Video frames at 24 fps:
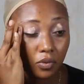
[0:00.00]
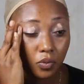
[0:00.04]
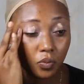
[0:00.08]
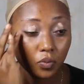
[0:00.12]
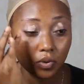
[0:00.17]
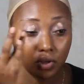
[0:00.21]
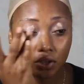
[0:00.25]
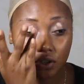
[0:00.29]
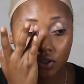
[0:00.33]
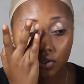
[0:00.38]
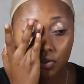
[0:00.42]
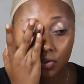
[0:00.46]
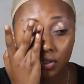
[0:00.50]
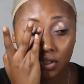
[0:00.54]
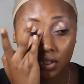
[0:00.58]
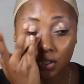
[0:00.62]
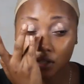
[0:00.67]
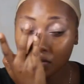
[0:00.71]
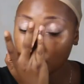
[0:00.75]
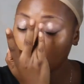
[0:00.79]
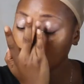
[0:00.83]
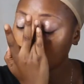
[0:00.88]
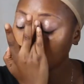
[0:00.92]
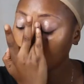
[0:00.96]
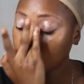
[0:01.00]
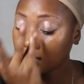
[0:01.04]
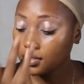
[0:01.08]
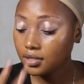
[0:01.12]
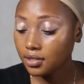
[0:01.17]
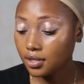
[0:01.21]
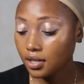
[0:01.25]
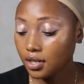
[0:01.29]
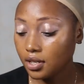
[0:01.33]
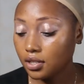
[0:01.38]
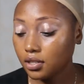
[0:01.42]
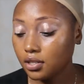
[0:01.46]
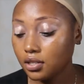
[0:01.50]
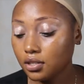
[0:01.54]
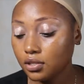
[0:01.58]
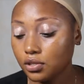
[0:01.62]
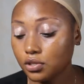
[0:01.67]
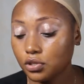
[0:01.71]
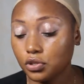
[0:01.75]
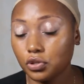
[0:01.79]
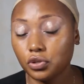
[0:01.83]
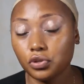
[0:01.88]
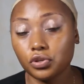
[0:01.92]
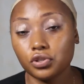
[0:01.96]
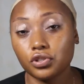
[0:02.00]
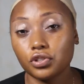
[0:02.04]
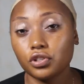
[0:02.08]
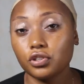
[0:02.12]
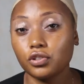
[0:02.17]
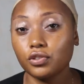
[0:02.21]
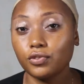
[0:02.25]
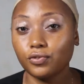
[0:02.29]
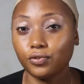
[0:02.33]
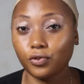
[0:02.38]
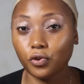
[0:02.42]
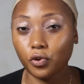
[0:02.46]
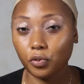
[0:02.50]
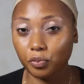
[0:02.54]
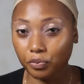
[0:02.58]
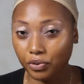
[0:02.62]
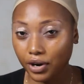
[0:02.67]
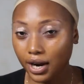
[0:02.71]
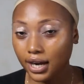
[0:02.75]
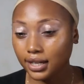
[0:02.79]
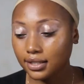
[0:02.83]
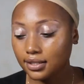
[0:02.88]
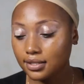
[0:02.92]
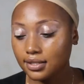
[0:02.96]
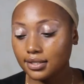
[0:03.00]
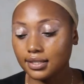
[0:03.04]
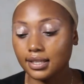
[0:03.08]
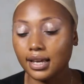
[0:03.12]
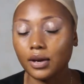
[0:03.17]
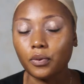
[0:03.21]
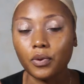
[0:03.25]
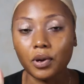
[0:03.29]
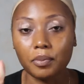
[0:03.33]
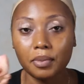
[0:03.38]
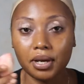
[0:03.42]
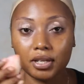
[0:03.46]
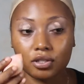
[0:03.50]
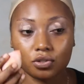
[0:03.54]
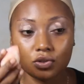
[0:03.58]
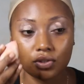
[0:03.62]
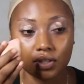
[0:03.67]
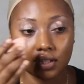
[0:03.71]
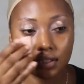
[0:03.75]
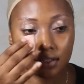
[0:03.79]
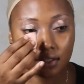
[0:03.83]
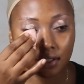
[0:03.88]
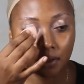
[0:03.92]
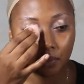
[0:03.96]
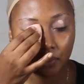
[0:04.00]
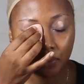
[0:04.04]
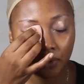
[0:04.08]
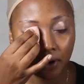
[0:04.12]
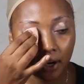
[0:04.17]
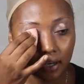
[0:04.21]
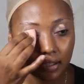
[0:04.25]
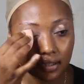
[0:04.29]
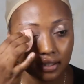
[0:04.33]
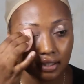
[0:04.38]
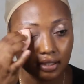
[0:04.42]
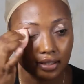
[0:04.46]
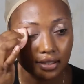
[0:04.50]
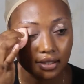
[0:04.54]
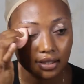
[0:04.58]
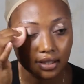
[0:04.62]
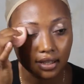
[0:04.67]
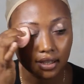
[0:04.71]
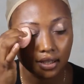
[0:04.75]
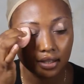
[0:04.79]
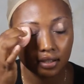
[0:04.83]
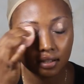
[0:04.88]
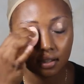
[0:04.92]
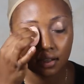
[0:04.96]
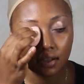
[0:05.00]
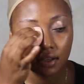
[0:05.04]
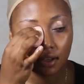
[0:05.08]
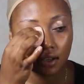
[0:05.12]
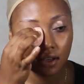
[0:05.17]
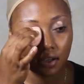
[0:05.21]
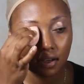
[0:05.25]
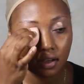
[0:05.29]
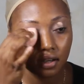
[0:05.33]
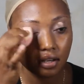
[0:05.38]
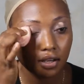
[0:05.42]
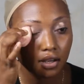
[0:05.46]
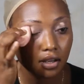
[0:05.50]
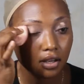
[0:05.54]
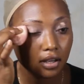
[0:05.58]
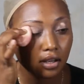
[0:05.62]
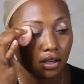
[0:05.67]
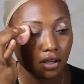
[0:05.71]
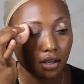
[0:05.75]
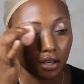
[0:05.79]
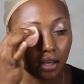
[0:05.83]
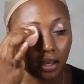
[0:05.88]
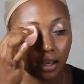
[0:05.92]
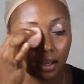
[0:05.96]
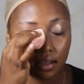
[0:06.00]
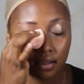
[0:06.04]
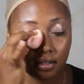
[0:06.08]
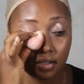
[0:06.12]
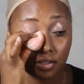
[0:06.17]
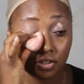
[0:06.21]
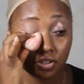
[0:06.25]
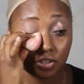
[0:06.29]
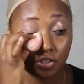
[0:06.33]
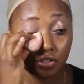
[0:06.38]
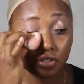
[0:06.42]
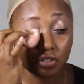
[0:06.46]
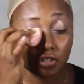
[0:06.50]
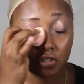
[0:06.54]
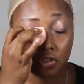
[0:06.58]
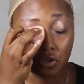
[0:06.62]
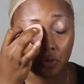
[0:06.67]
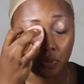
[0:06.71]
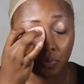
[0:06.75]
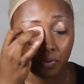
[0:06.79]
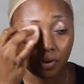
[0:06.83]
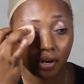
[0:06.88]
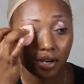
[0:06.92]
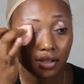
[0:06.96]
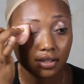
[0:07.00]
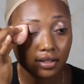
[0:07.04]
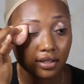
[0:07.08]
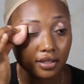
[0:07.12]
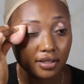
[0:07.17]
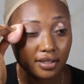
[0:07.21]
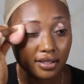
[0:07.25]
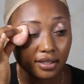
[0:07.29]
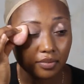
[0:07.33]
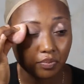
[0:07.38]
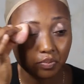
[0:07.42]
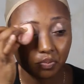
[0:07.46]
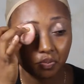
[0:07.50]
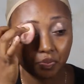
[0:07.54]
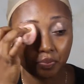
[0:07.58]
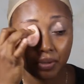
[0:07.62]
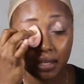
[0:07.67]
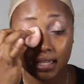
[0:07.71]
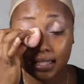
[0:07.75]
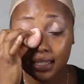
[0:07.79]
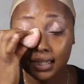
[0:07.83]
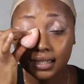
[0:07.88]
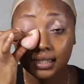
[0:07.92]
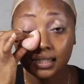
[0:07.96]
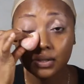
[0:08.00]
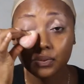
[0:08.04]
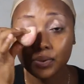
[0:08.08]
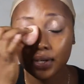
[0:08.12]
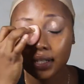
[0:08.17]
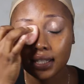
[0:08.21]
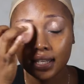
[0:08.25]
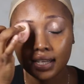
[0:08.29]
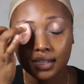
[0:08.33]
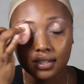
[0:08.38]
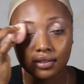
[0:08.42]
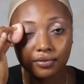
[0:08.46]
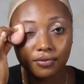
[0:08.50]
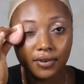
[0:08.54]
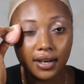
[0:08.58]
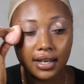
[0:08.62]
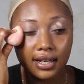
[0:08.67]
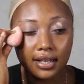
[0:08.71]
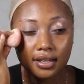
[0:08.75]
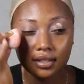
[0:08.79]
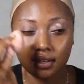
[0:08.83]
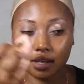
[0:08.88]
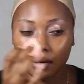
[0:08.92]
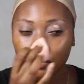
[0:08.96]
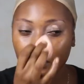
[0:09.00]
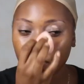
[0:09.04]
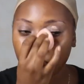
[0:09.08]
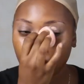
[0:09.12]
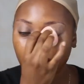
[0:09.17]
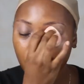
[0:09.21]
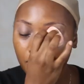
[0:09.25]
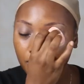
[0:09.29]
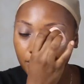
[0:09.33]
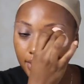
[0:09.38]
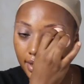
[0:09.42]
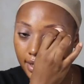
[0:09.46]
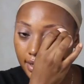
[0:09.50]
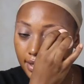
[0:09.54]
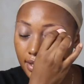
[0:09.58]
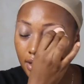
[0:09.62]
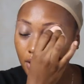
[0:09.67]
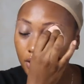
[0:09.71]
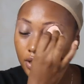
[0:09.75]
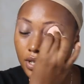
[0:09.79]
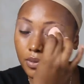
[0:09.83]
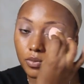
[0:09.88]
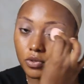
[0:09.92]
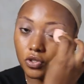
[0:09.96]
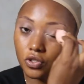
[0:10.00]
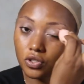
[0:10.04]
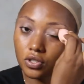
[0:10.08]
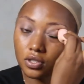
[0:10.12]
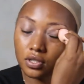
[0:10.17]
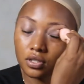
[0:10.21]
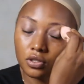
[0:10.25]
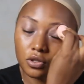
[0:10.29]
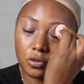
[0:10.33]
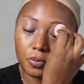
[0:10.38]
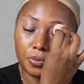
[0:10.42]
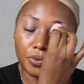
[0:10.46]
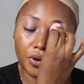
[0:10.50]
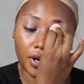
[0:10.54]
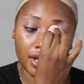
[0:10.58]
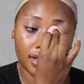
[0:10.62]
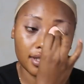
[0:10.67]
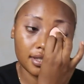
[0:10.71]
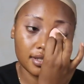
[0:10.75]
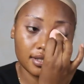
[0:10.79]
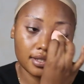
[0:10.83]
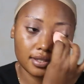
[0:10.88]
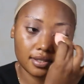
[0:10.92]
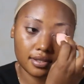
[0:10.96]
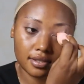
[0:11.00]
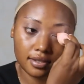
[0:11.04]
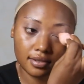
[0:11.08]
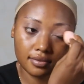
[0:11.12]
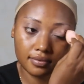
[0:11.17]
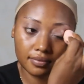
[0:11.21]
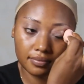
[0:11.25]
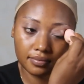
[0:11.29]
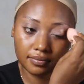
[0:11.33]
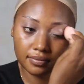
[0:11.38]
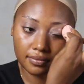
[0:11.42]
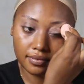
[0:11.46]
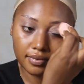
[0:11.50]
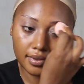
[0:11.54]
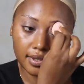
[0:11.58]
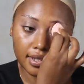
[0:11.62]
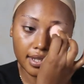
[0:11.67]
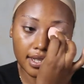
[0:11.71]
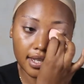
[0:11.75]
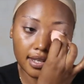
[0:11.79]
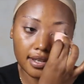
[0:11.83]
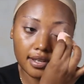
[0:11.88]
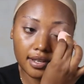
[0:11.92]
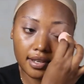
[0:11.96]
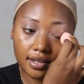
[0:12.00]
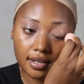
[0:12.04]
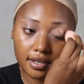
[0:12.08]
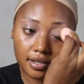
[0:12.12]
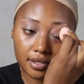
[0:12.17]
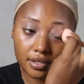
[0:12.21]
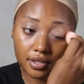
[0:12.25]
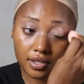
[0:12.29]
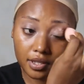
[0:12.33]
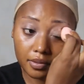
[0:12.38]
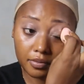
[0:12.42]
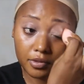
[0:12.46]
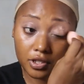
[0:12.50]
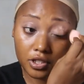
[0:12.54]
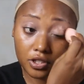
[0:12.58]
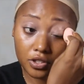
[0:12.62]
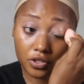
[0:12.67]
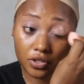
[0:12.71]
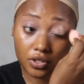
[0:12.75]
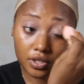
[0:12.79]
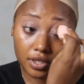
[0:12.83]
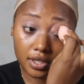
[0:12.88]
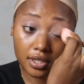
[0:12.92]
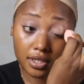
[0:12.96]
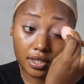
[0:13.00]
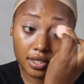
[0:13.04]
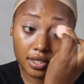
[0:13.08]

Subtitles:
We usually use it in the studio for practice, like when my students are practicing. Yeah, we just use it to practice. Basically, when they're defining their brows, I tell them to use it to practice. So I'm just using